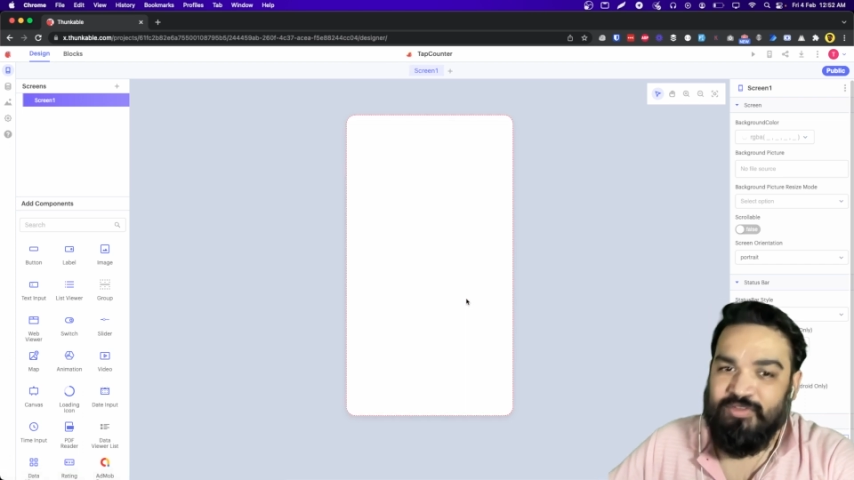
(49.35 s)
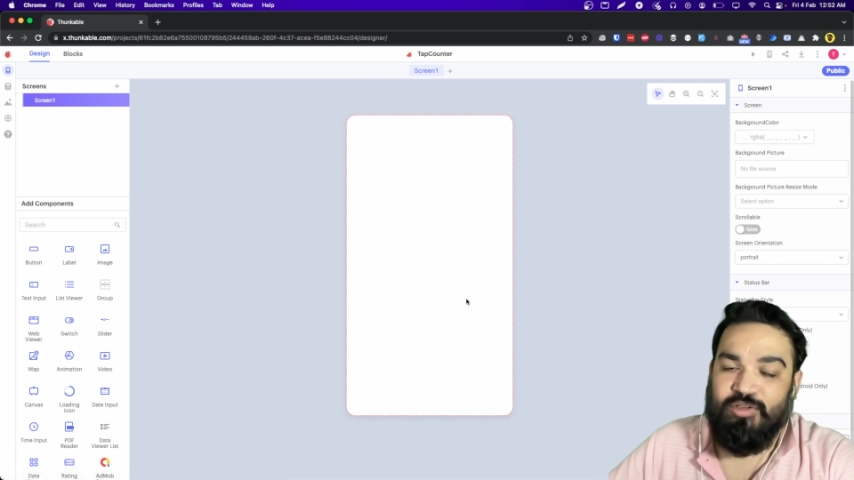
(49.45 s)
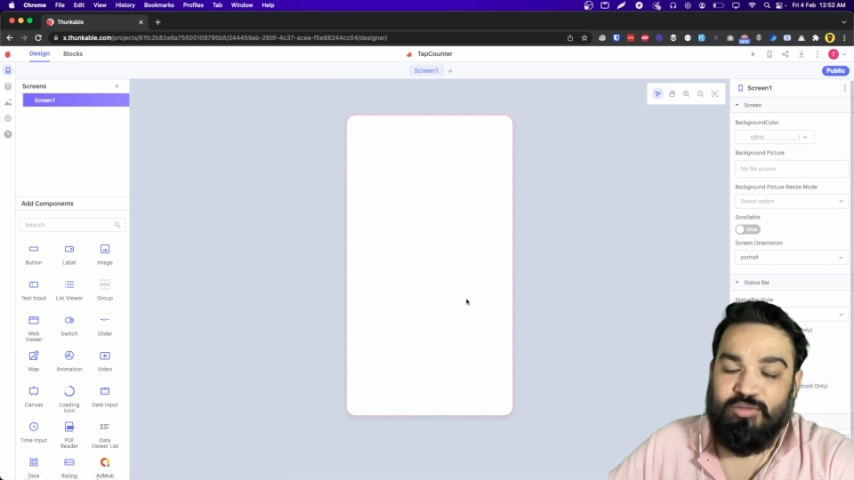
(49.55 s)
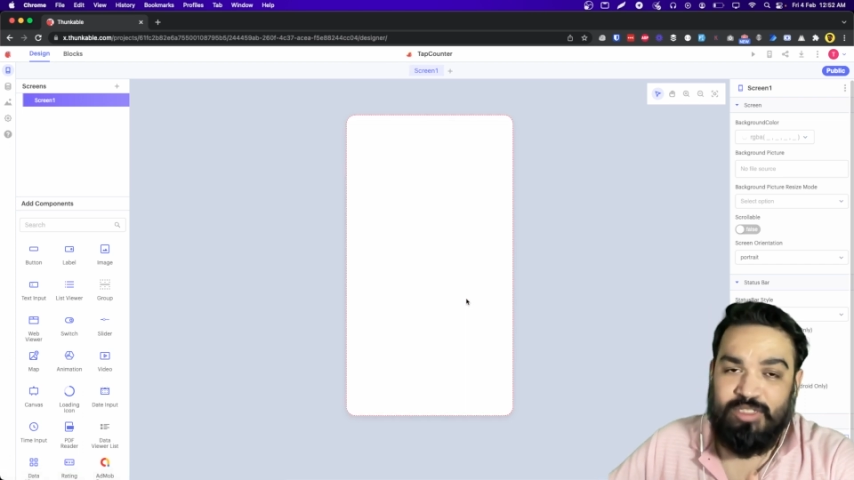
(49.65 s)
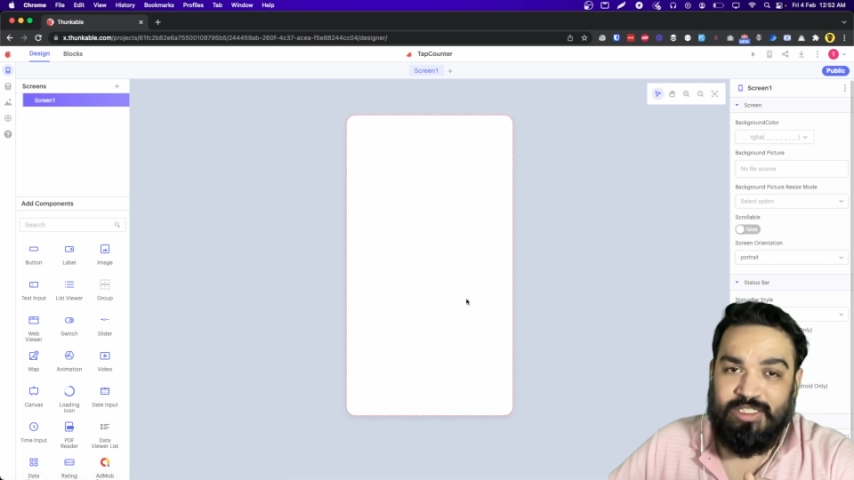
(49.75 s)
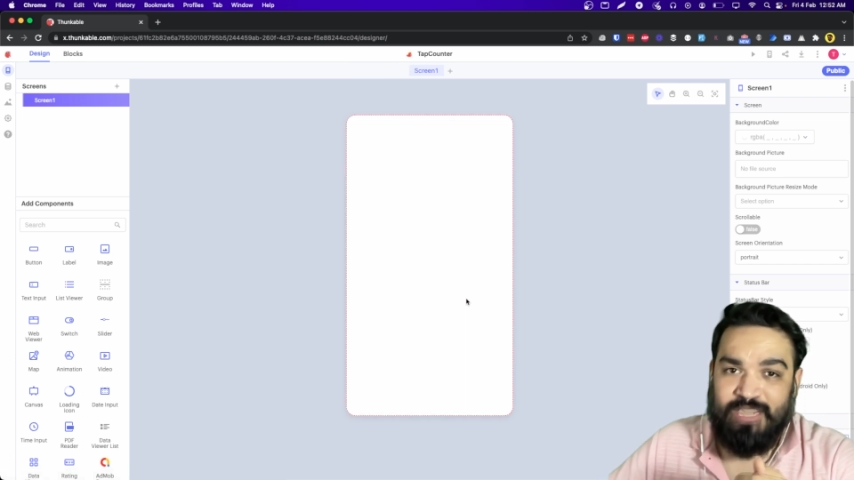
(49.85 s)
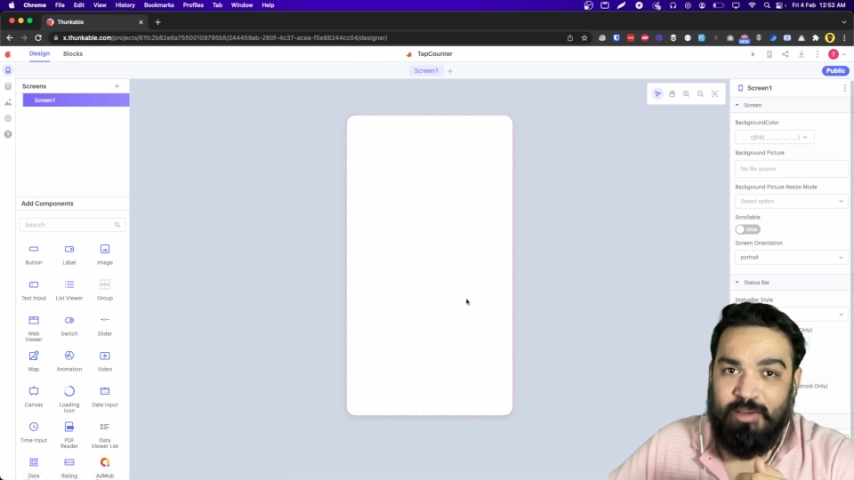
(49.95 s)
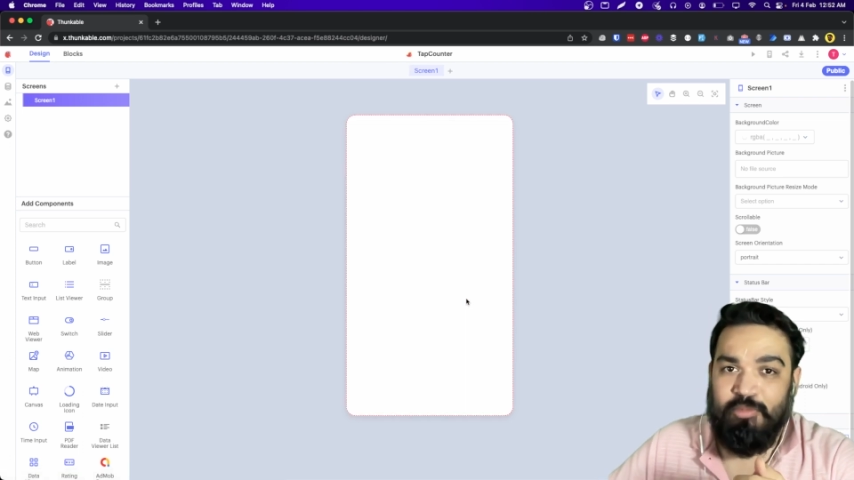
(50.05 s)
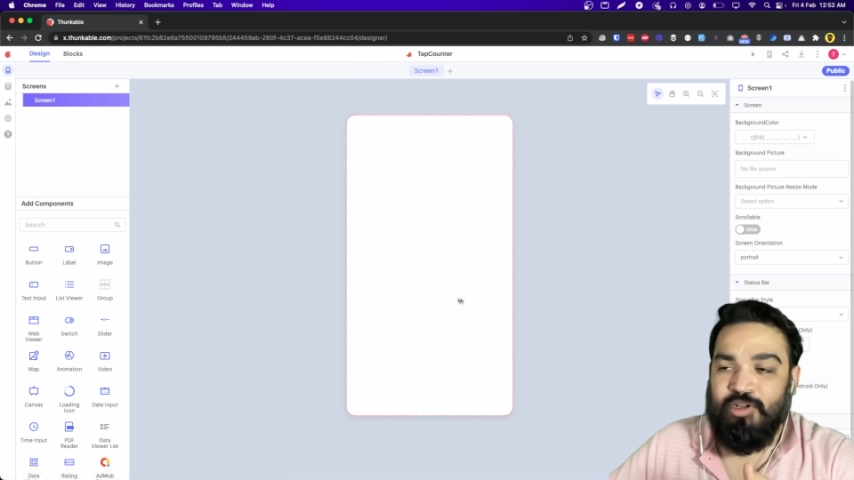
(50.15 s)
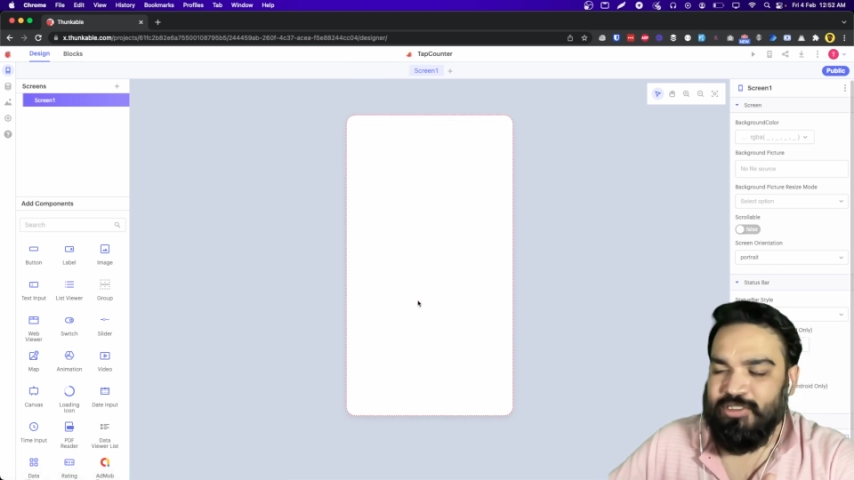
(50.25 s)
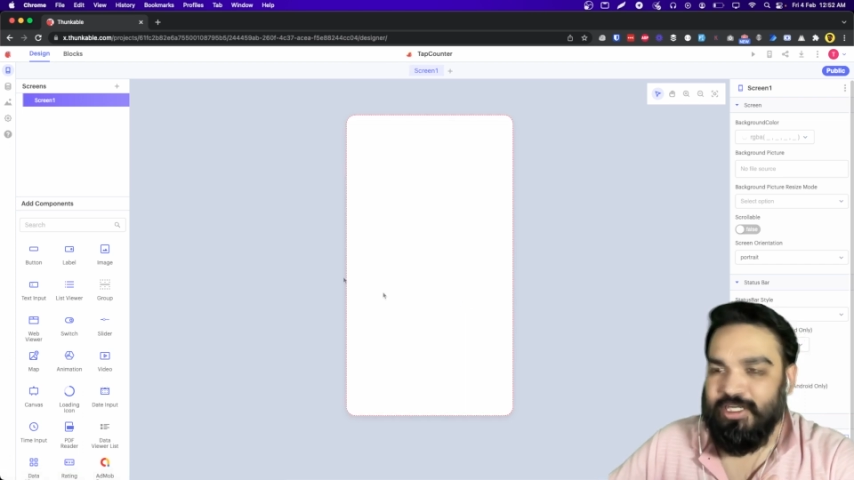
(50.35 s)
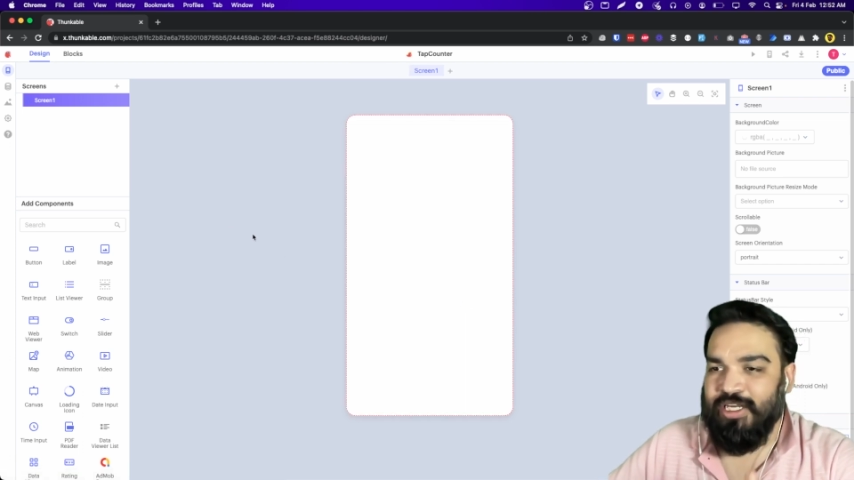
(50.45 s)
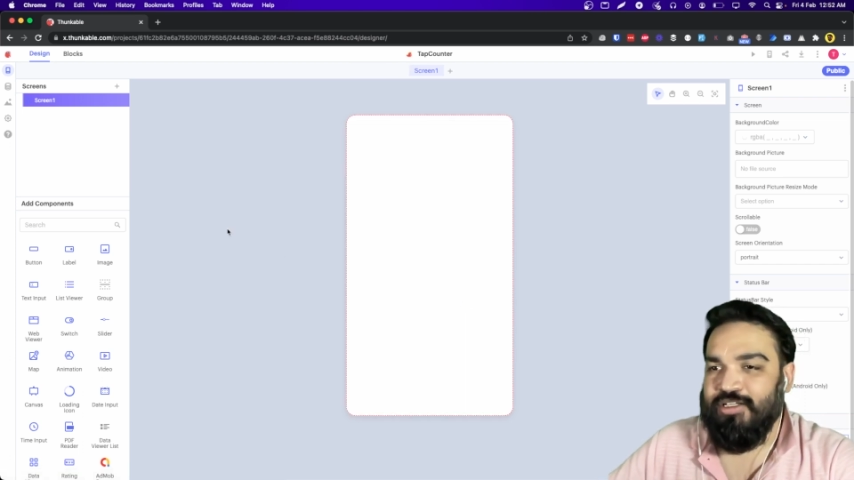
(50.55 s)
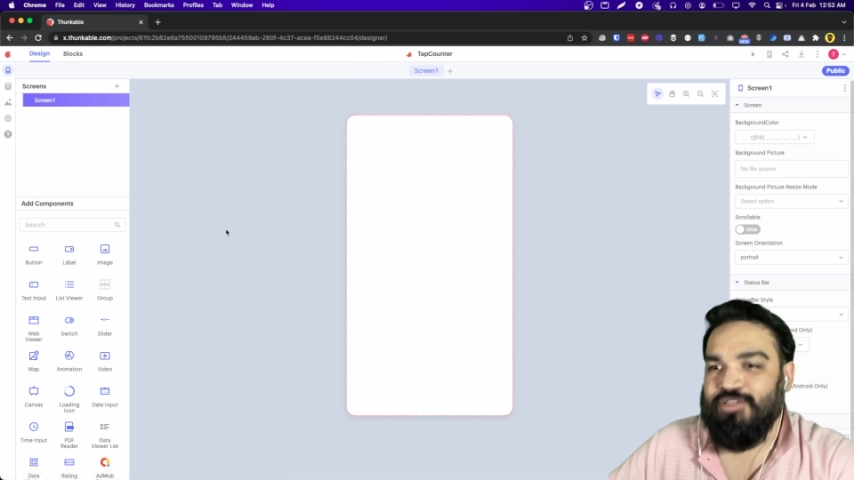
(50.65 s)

the user has tapped on the screen.